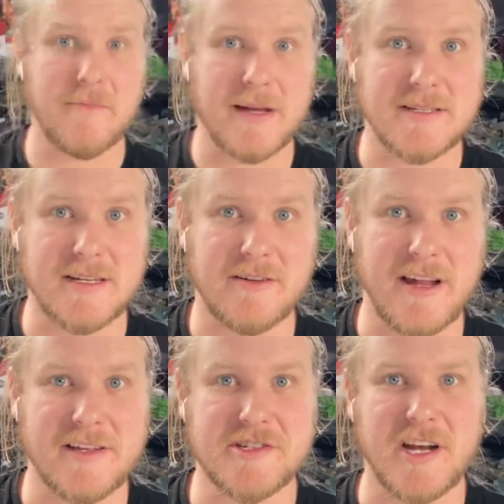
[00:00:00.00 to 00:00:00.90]
been sitting
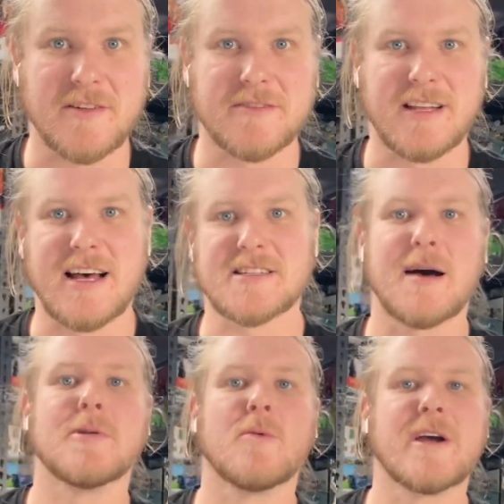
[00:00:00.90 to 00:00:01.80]
around this channel for the last
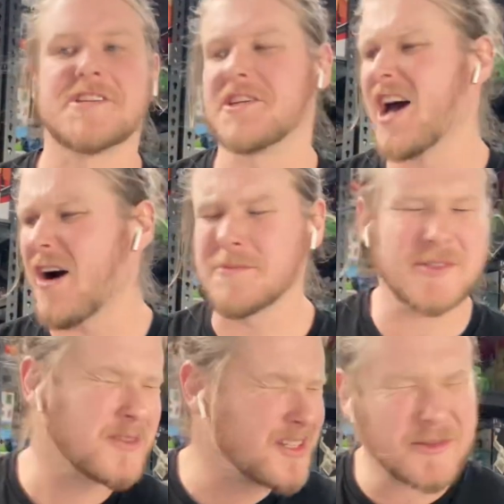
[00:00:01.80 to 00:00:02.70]
couple of weeks. You know, I'm
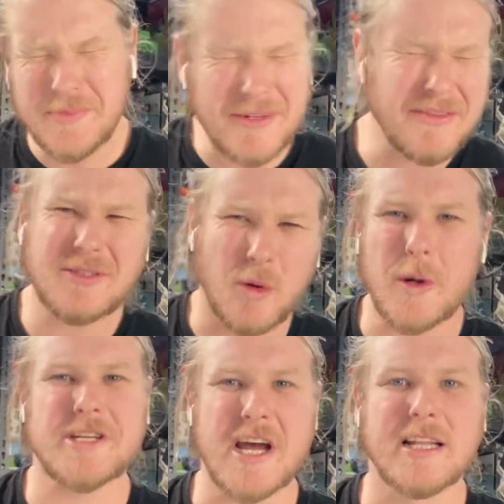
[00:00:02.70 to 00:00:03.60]
doing a little bit of a
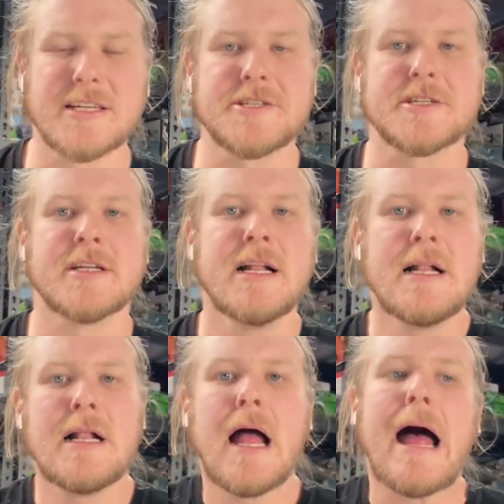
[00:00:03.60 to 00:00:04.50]
toy challenge, and
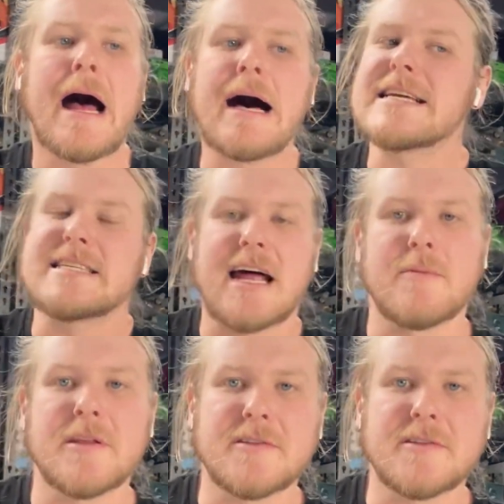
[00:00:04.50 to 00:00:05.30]
I started with